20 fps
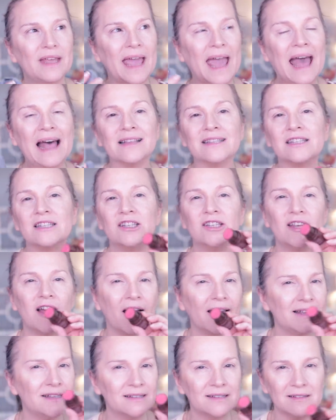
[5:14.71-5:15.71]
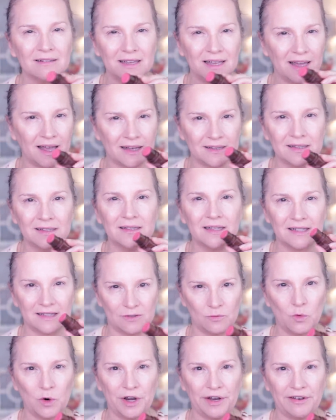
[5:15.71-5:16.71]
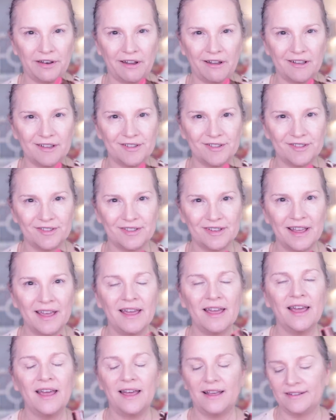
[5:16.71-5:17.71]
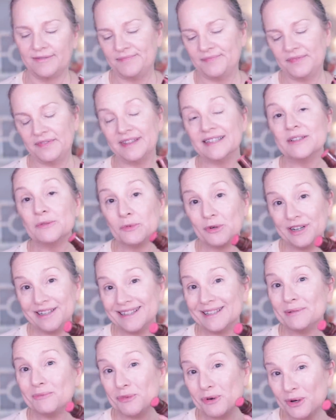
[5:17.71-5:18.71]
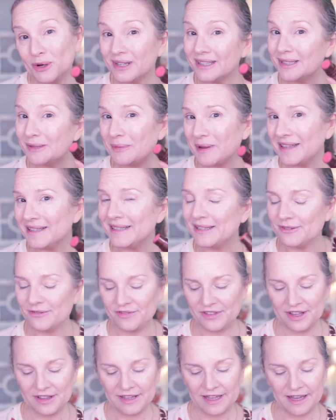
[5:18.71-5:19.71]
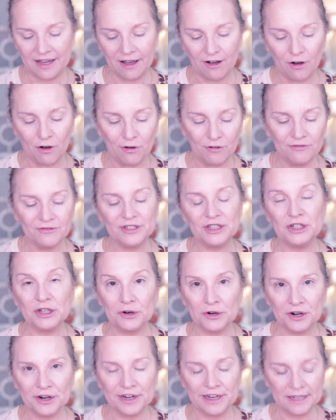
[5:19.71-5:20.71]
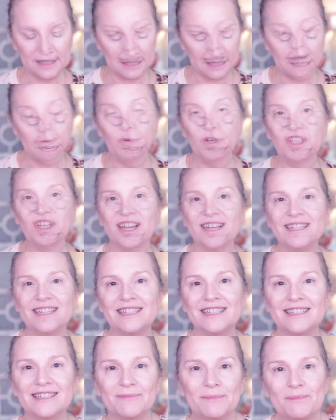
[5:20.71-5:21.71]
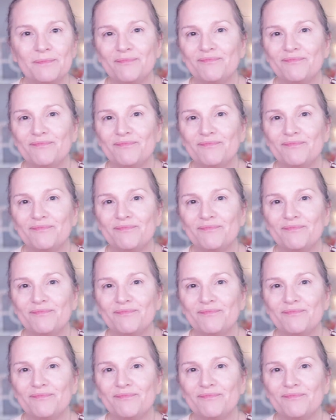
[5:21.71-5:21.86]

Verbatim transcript: as nicely as this one does. This one is more expensive than the e.l.f. Darn it. I wish I didn't